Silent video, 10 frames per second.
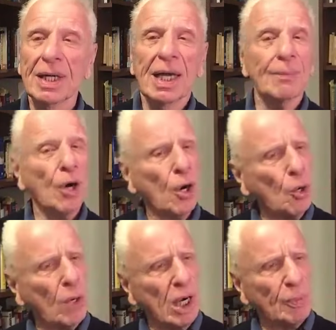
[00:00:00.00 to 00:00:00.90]
to him,
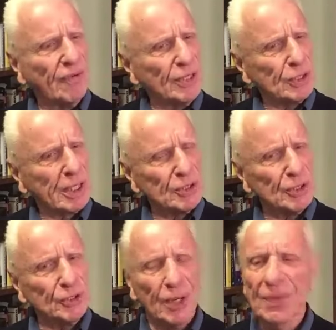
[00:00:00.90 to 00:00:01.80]
oh, well, Professor
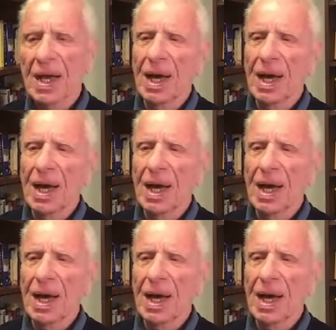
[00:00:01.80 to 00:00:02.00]
Kissinger,